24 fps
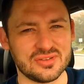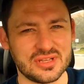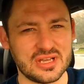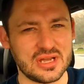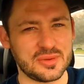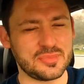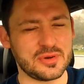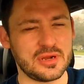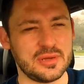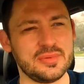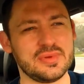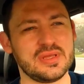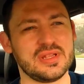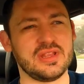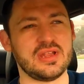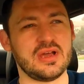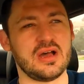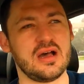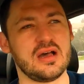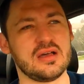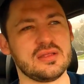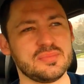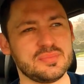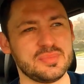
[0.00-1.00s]
know that? Probably
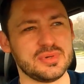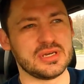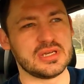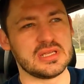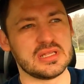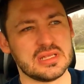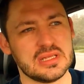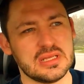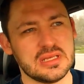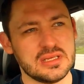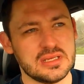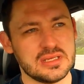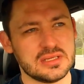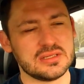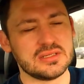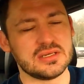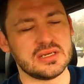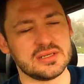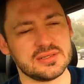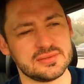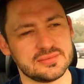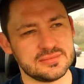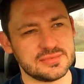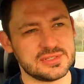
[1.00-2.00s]
not, but
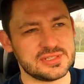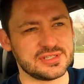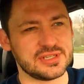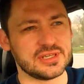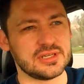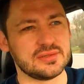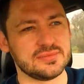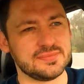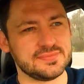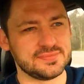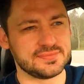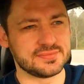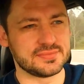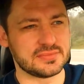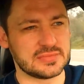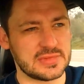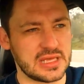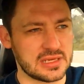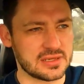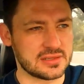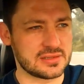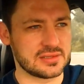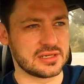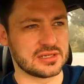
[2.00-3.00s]
it still,
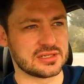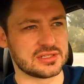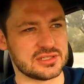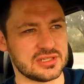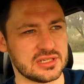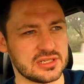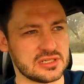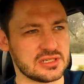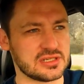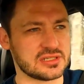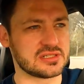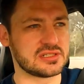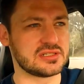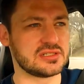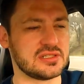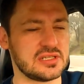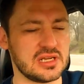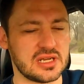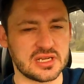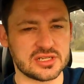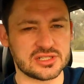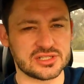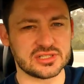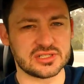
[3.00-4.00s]
like, there's
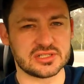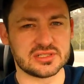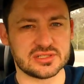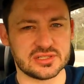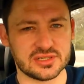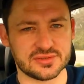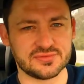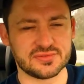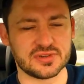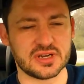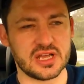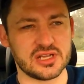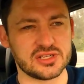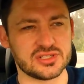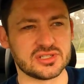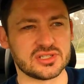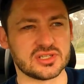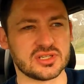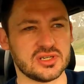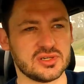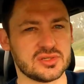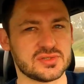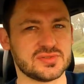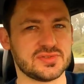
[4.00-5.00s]
actually different
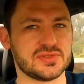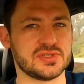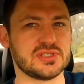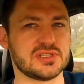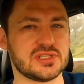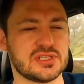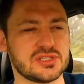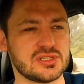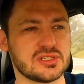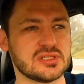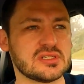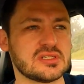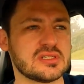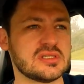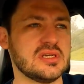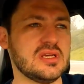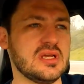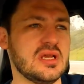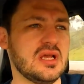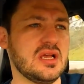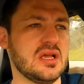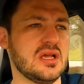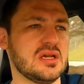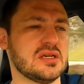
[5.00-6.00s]
engine codes for these engines.
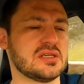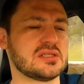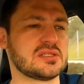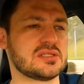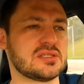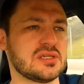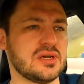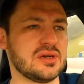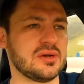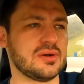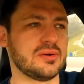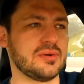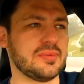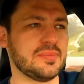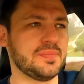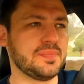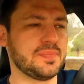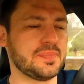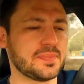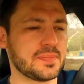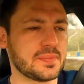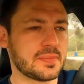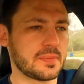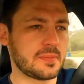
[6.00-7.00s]
So
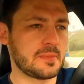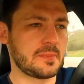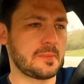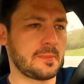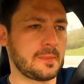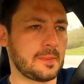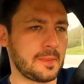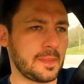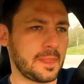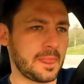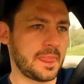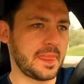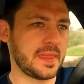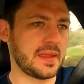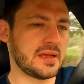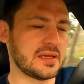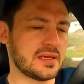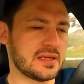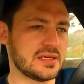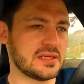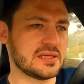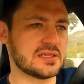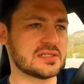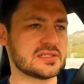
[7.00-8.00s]

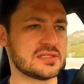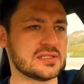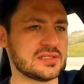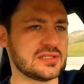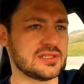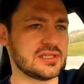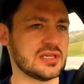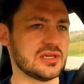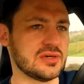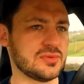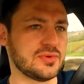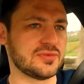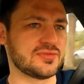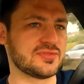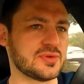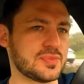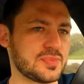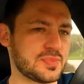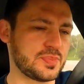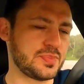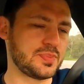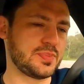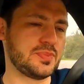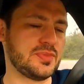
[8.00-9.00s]
here's the deal with
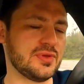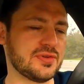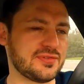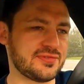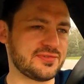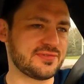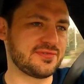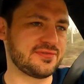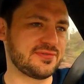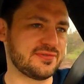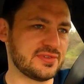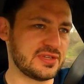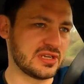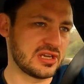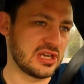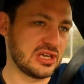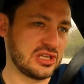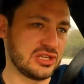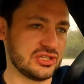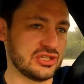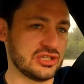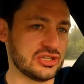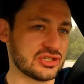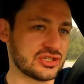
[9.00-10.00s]
the
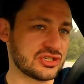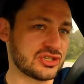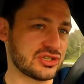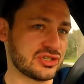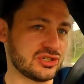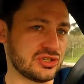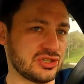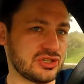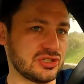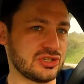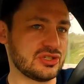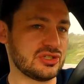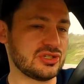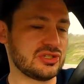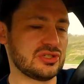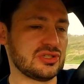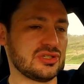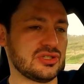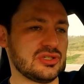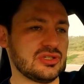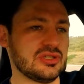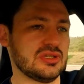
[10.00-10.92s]
initial